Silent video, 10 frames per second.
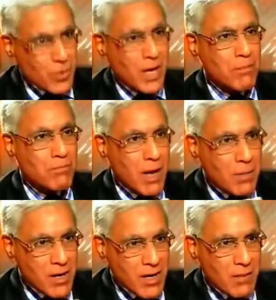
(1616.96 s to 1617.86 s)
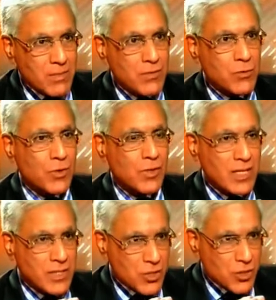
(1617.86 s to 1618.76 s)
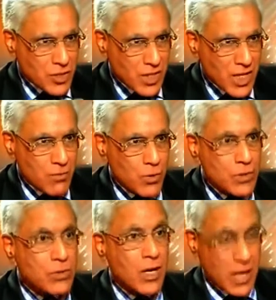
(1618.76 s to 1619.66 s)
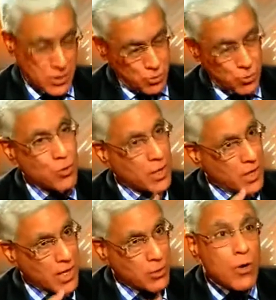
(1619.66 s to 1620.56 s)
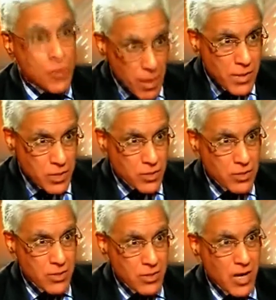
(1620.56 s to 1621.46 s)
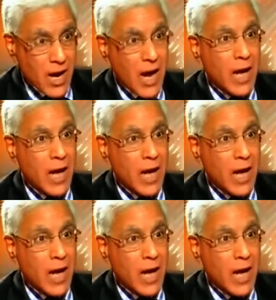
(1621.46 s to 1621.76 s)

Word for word: Which is why Baba Ramdev's organization's claim was, as you know and I know, rubbish. I,